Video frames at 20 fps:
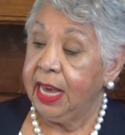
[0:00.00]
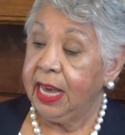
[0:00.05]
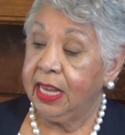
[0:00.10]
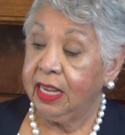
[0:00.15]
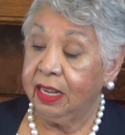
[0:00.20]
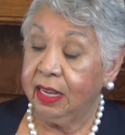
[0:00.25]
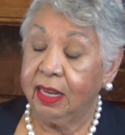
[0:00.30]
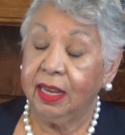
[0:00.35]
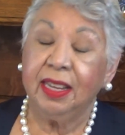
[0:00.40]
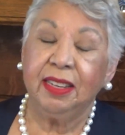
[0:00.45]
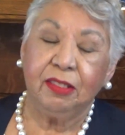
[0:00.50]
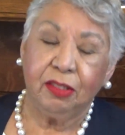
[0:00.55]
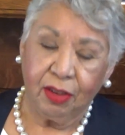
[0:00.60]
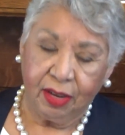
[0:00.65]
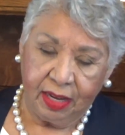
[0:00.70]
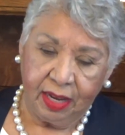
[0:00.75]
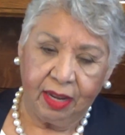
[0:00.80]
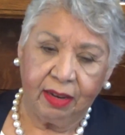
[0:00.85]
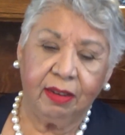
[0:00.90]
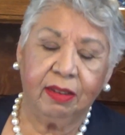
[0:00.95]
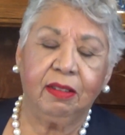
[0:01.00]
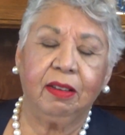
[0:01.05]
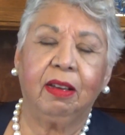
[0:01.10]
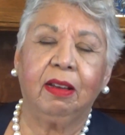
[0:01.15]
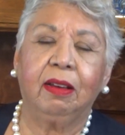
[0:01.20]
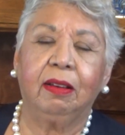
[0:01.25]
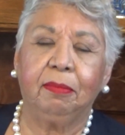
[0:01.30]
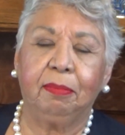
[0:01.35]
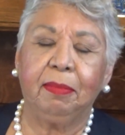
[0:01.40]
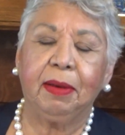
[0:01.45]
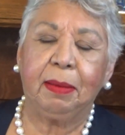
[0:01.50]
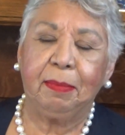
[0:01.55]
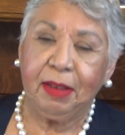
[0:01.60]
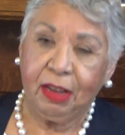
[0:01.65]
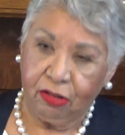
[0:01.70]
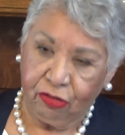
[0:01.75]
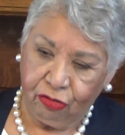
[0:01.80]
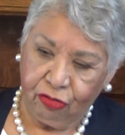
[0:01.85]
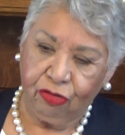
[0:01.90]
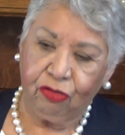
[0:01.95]
And so I got my
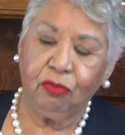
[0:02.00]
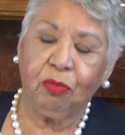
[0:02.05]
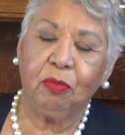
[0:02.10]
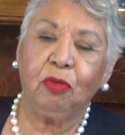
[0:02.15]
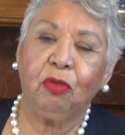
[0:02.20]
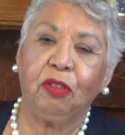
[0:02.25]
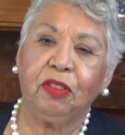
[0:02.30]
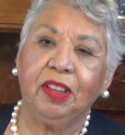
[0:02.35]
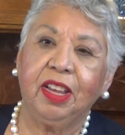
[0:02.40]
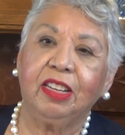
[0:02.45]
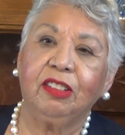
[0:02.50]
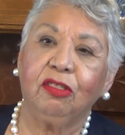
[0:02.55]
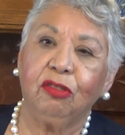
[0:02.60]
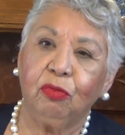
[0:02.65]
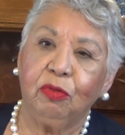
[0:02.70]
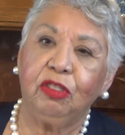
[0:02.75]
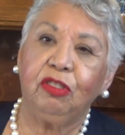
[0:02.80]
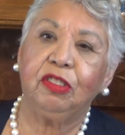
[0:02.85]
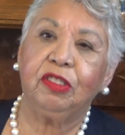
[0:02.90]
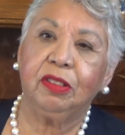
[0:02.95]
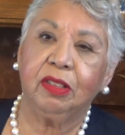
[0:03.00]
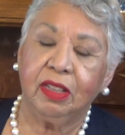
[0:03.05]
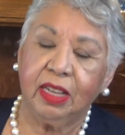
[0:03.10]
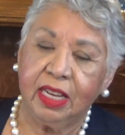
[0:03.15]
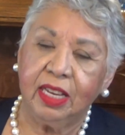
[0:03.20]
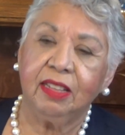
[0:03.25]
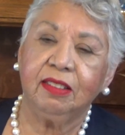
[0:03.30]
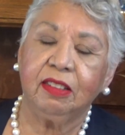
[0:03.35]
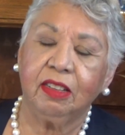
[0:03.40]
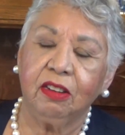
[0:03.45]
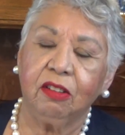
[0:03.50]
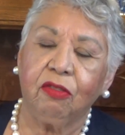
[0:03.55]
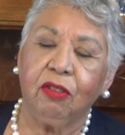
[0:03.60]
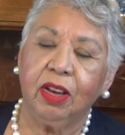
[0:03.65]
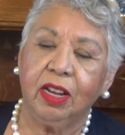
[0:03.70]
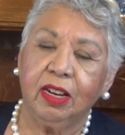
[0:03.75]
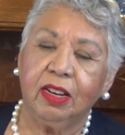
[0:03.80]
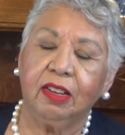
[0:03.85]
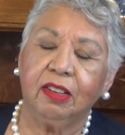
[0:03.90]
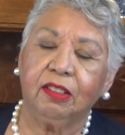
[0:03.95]
master's from North Texas, which is an
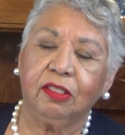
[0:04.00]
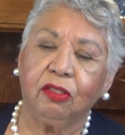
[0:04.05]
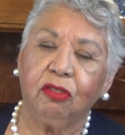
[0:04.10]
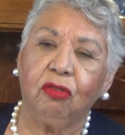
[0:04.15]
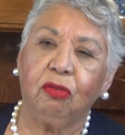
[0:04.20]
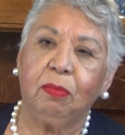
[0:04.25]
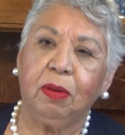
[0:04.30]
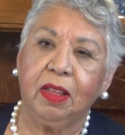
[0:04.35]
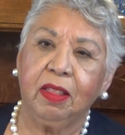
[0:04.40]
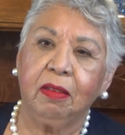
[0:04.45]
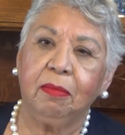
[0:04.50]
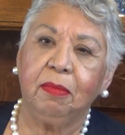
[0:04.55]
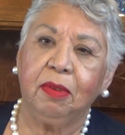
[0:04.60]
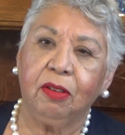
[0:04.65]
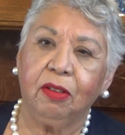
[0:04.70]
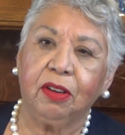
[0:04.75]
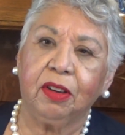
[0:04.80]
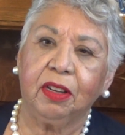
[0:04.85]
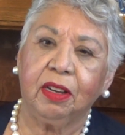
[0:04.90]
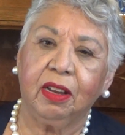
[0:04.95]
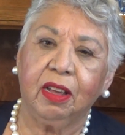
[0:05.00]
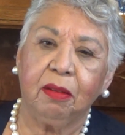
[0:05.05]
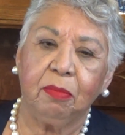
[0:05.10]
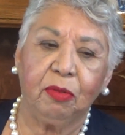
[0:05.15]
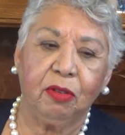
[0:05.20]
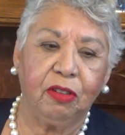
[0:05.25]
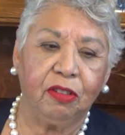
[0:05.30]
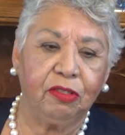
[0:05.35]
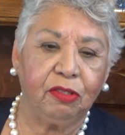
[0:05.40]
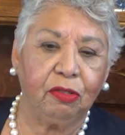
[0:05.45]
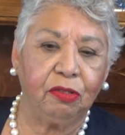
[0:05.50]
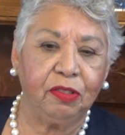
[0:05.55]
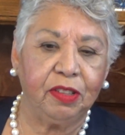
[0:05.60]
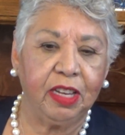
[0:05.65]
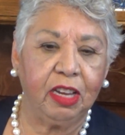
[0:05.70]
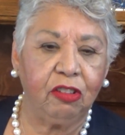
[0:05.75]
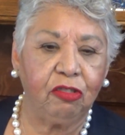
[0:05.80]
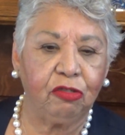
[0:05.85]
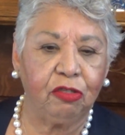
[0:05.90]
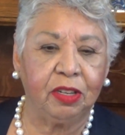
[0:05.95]
accredited school by the American Library
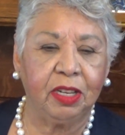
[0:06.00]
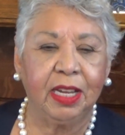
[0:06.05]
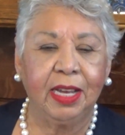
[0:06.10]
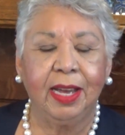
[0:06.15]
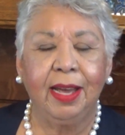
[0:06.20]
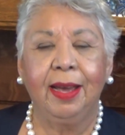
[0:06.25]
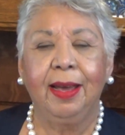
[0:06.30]
Association.